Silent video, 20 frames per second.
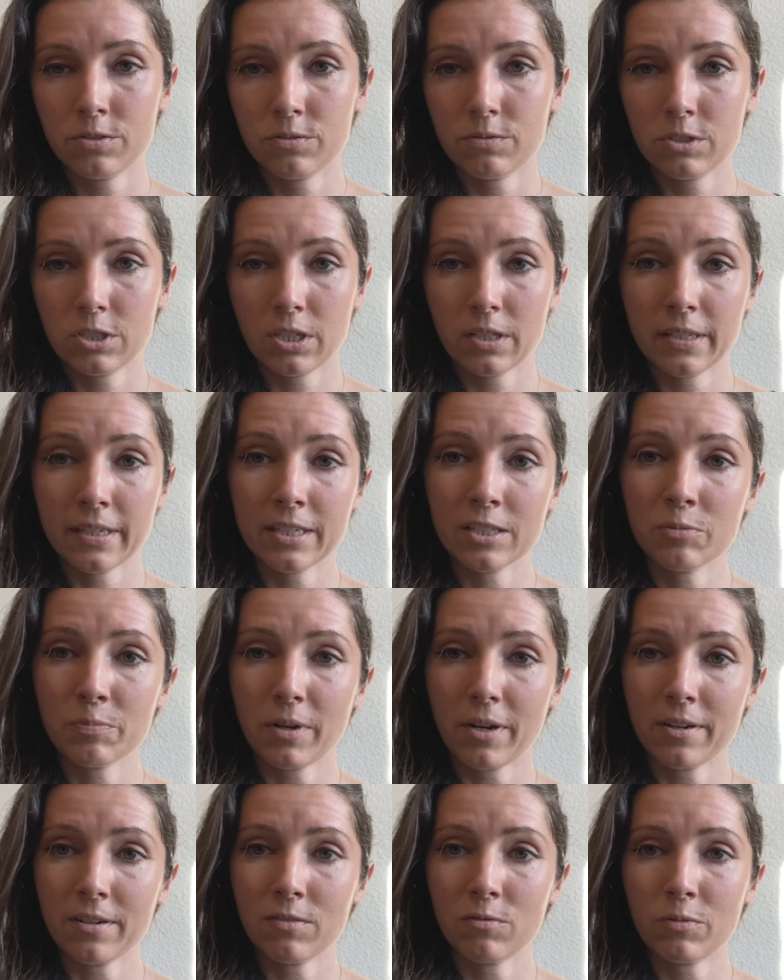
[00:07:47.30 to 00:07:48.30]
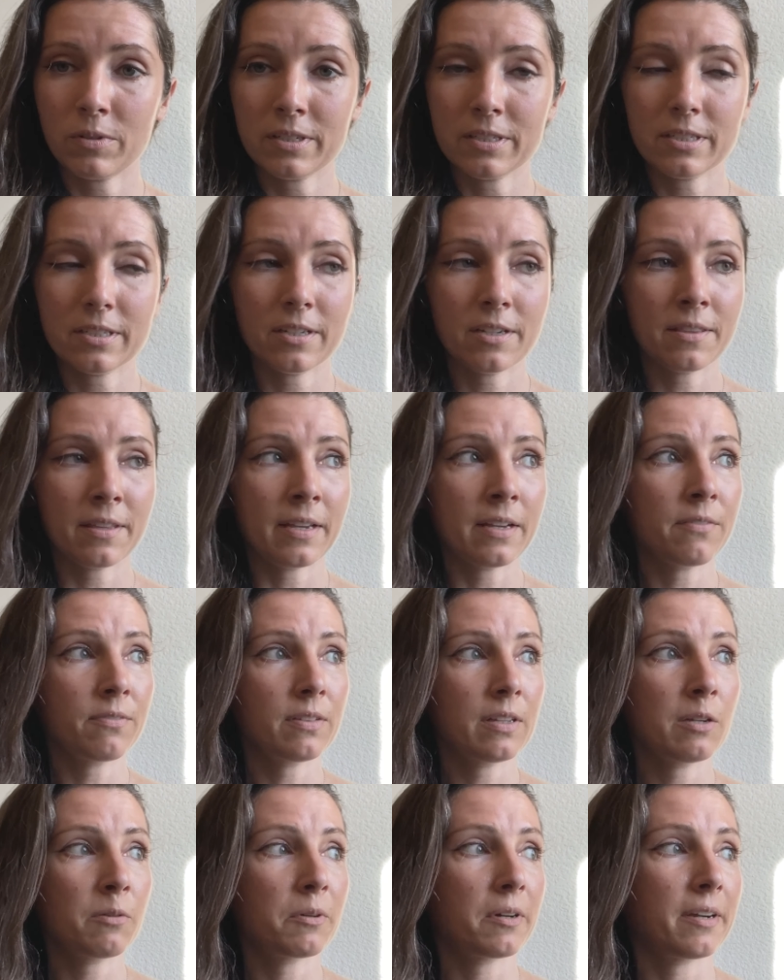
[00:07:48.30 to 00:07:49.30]
chilliest part of winter.
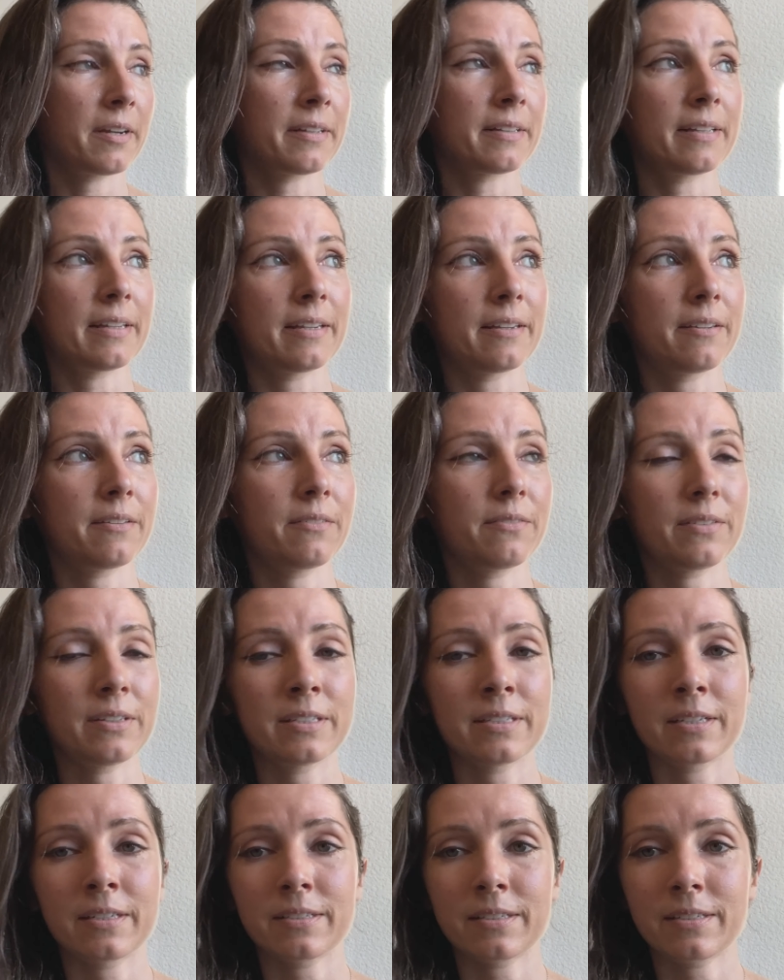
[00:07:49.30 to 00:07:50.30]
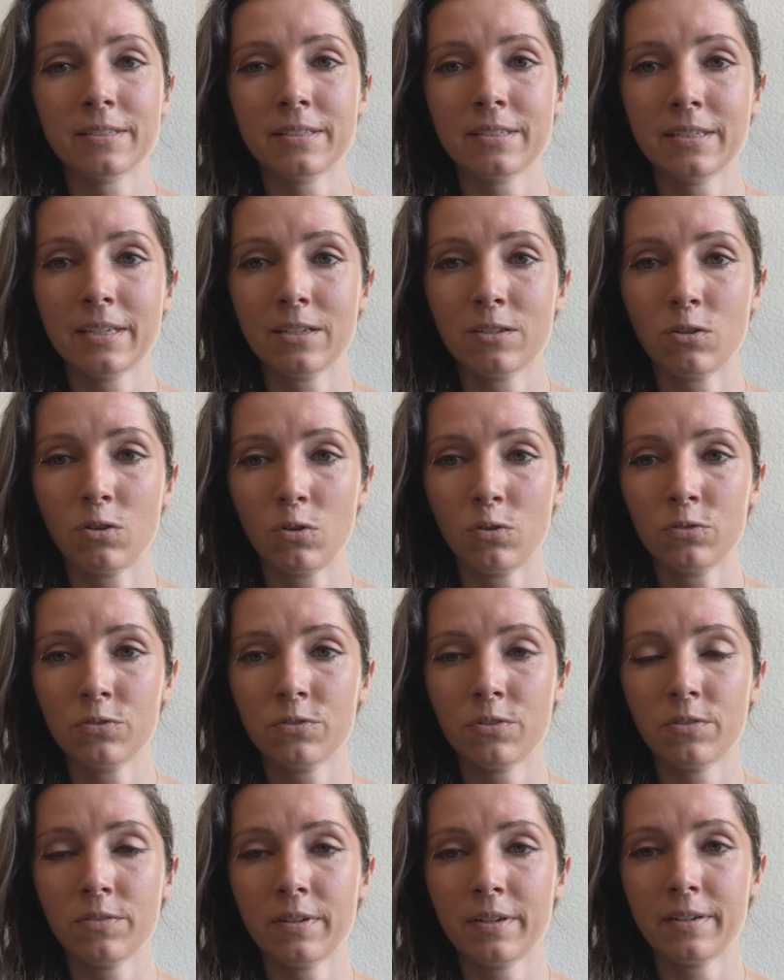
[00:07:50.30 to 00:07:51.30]
Thankfully where I live, it doesn't stay cold
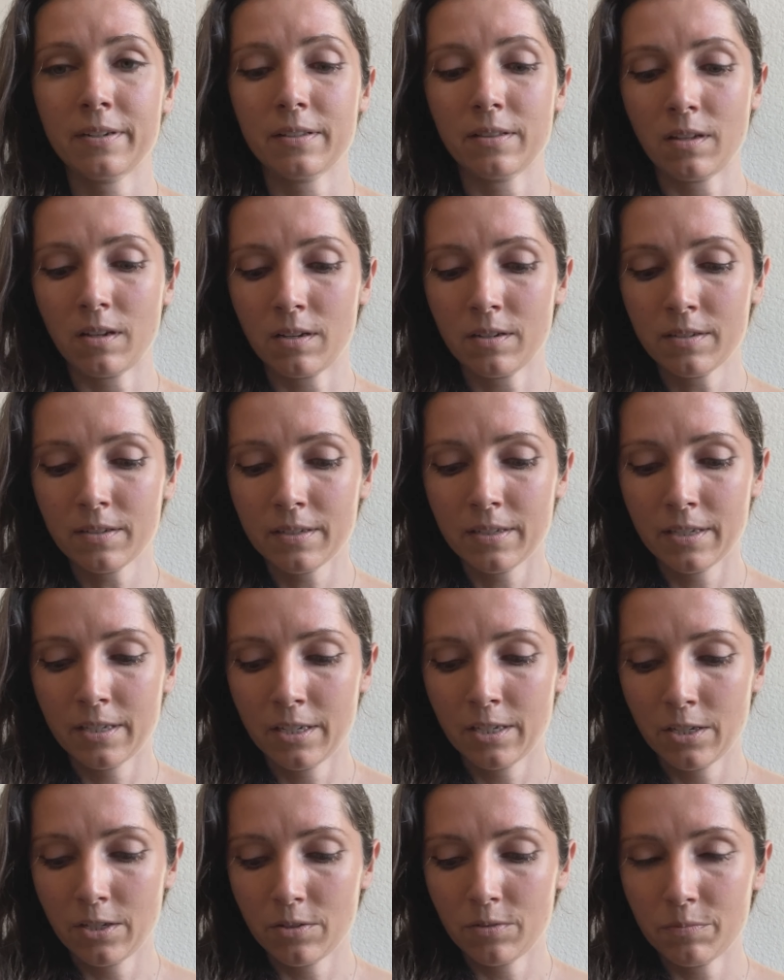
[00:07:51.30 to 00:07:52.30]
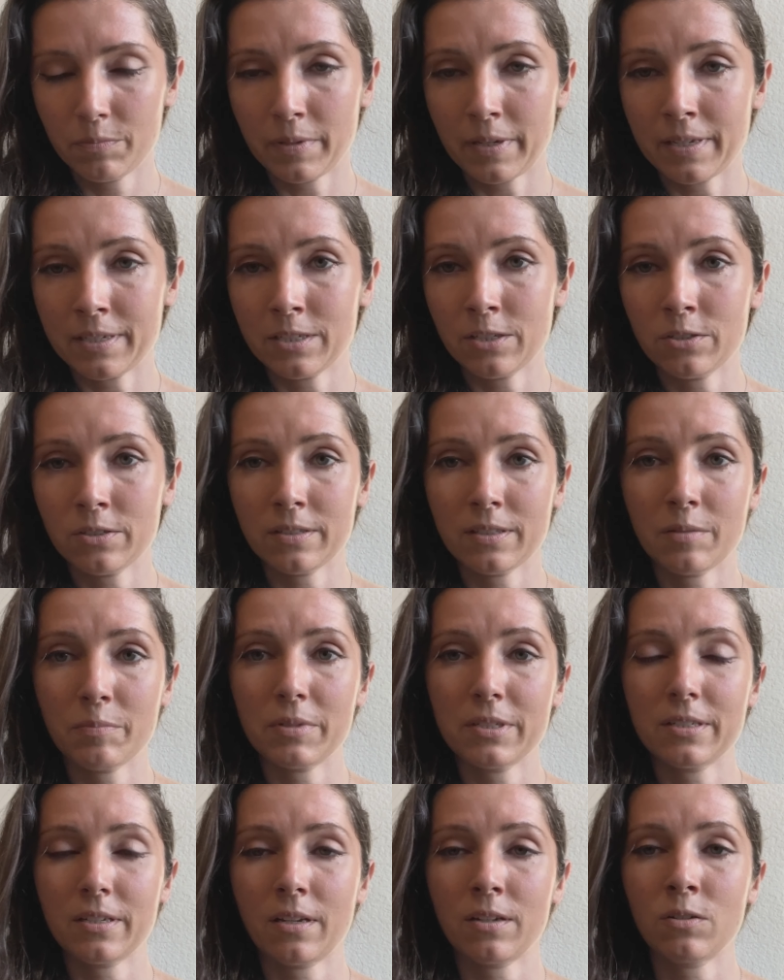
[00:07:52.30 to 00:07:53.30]
for very long, but using the
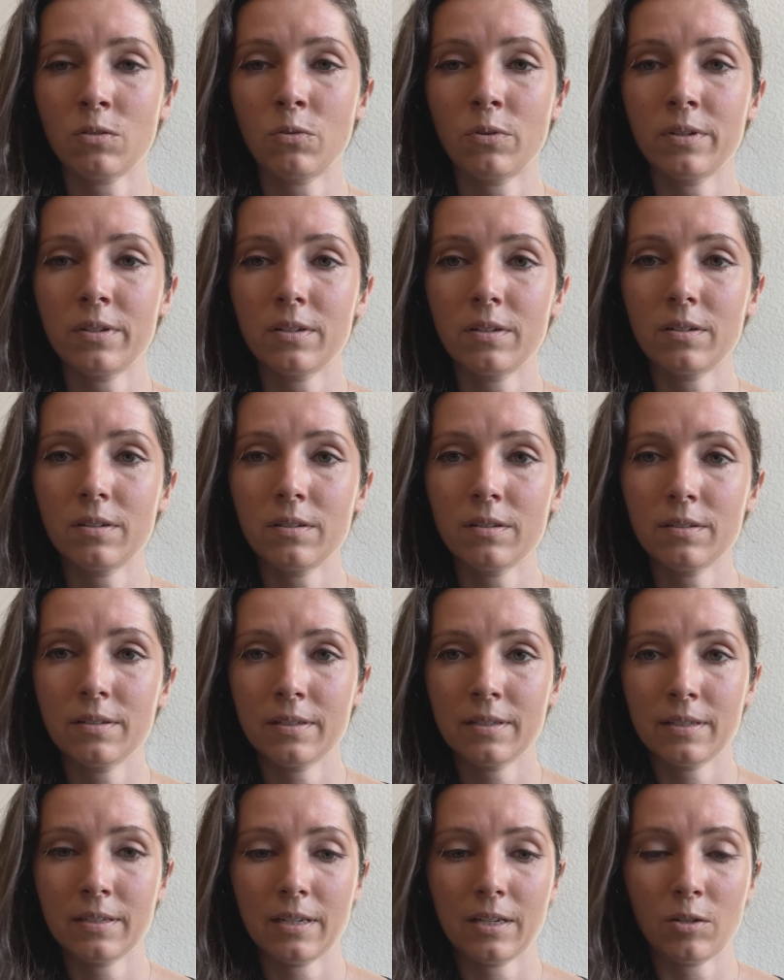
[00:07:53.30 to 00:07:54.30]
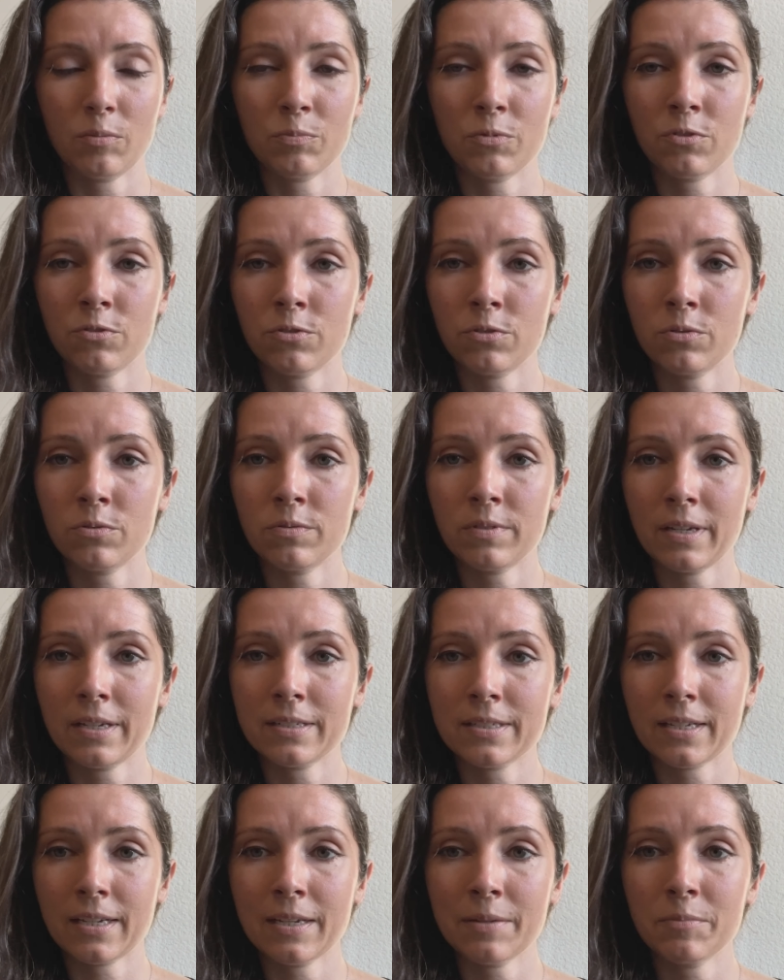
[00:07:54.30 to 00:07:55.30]
Batanaoil helped through
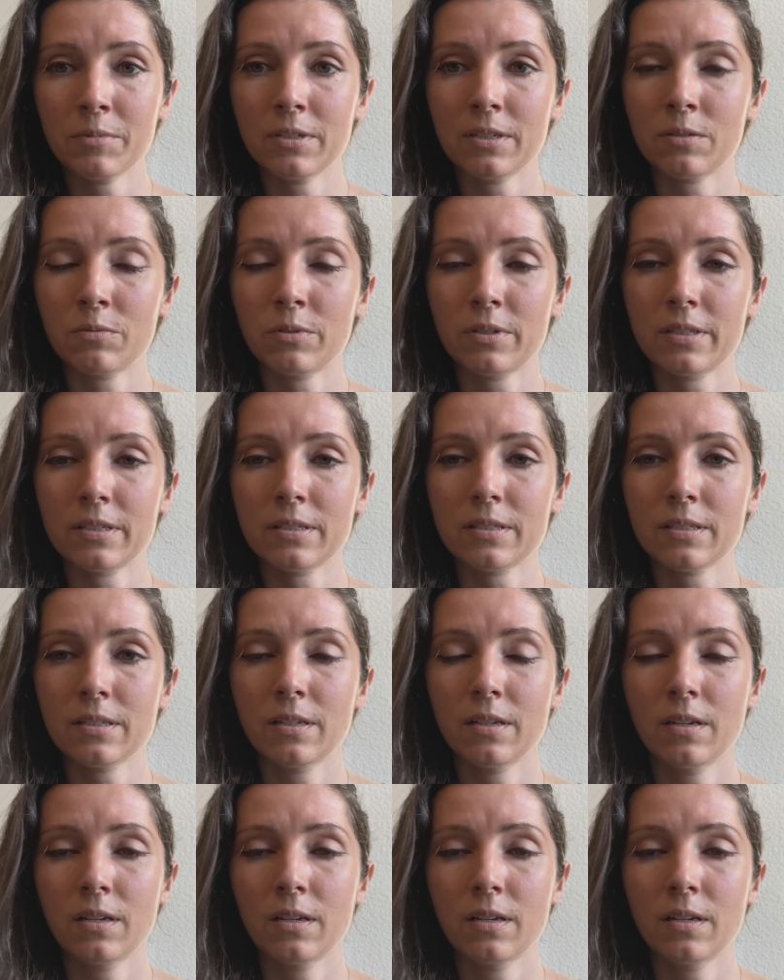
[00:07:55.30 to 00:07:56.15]
that time when it was